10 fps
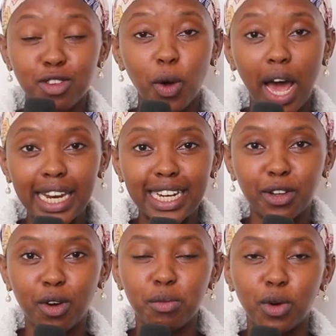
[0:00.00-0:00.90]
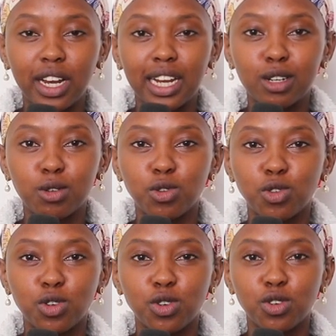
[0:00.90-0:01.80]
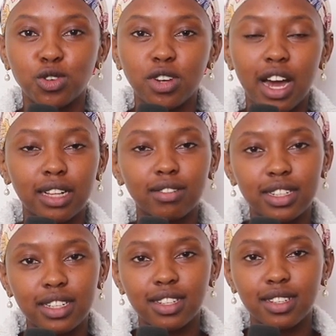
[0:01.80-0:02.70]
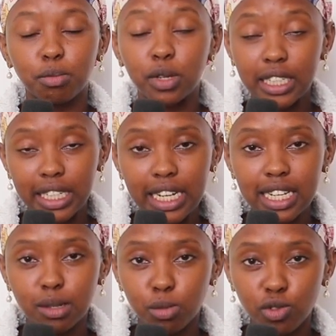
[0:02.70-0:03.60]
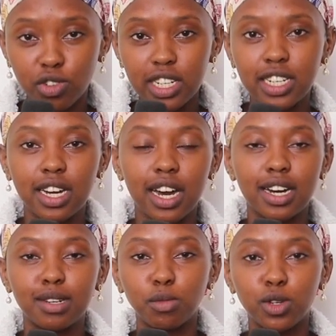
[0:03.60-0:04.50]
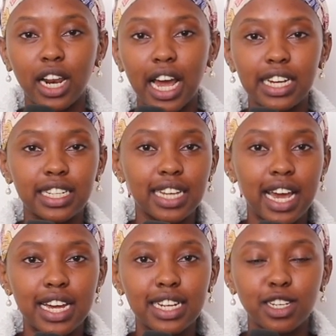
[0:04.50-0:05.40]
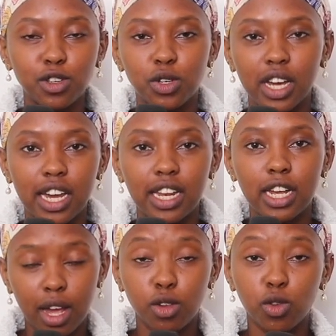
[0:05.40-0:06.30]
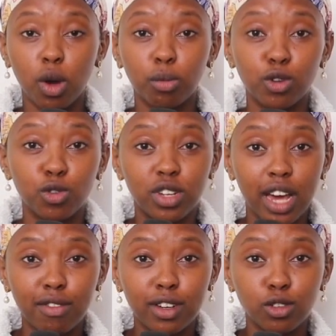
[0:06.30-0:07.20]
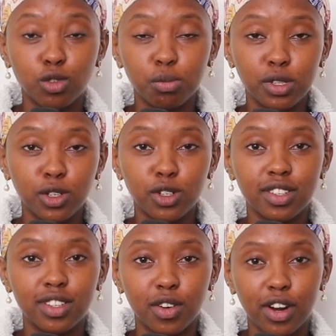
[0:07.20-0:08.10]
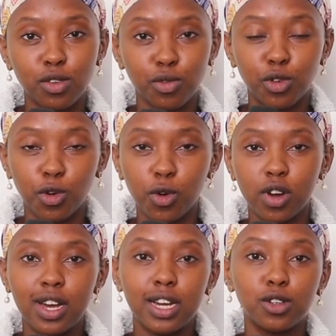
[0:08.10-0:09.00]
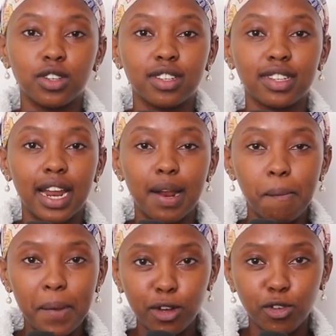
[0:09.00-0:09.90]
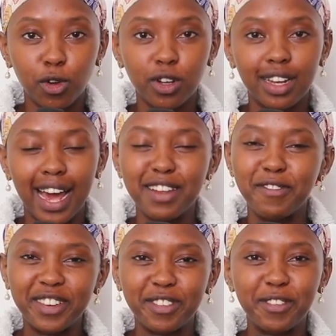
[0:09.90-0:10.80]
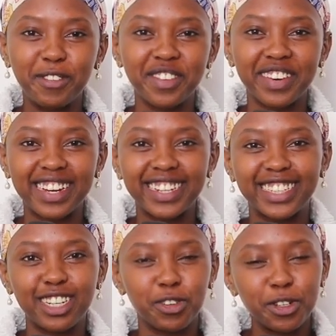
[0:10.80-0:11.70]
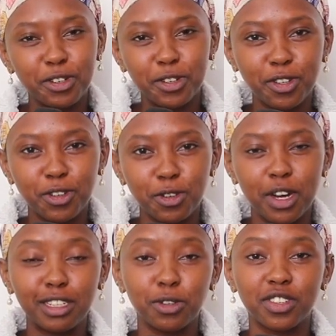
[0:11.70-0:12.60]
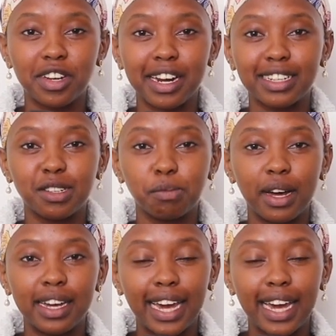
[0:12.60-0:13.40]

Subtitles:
So Italian kon mongalaku, so Elvis Presley, the movie, Moonlight, and You Again. So I'm going to dive into Minions Rise of Gru. It is an animation. It was released in 2022 and it was directed by